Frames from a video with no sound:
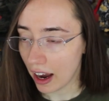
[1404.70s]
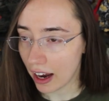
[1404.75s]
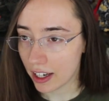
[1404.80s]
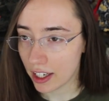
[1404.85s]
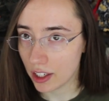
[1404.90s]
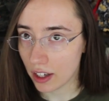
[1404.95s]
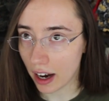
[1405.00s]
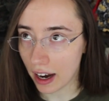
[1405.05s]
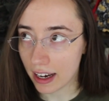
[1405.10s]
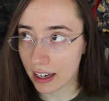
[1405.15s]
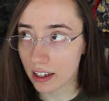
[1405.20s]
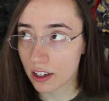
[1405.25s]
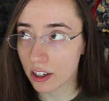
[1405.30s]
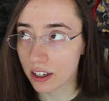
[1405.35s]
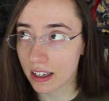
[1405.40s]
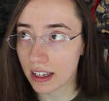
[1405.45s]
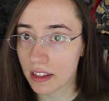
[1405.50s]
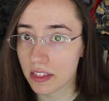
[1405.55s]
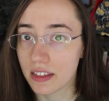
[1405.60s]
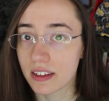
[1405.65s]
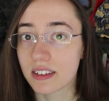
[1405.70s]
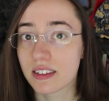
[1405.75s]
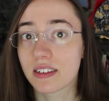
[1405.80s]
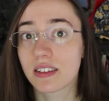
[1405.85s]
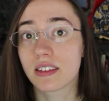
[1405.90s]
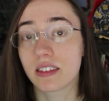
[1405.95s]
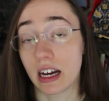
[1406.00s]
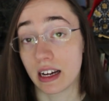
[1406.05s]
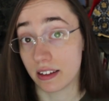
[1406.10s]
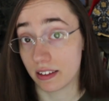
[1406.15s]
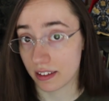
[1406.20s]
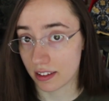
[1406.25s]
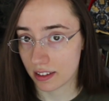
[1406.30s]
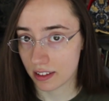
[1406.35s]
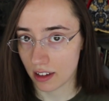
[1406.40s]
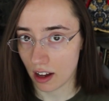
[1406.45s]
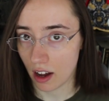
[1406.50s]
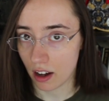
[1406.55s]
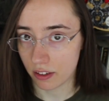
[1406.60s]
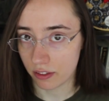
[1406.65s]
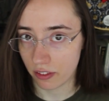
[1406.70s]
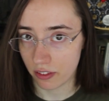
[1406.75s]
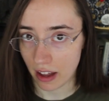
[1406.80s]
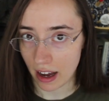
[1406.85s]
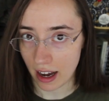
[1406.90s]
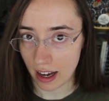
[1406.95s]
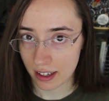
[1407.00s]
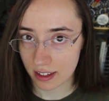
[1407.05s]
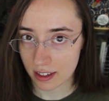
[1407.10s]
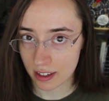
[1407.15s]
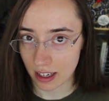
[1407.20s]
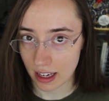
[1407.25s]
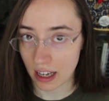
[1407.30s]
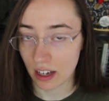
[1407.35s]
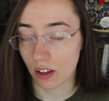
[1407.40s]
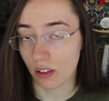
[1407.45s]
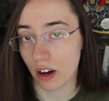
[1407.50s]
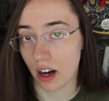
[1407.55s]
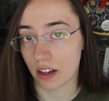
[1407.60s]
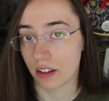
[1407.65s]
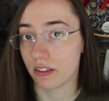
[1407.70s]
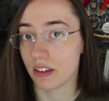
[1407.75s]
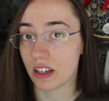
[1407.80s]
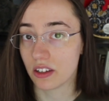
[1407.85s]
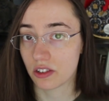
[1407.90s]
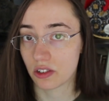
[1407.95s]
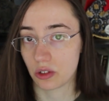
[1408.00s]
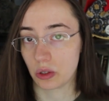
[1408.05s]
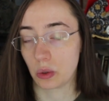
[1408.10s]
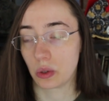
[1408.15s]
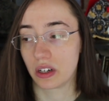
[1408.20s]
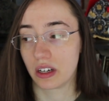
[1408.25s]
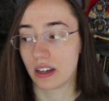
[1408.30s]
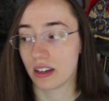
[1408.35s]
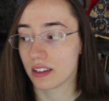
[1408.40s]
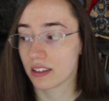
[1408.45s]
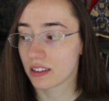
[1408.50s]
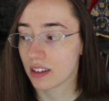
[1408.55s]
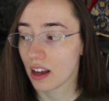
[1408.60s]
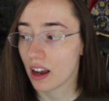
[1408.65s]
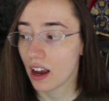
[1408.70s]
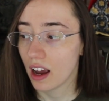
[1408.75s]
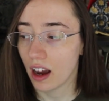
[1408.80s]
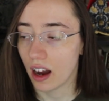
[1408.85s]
And I could get the sense of that in a lot of these stories.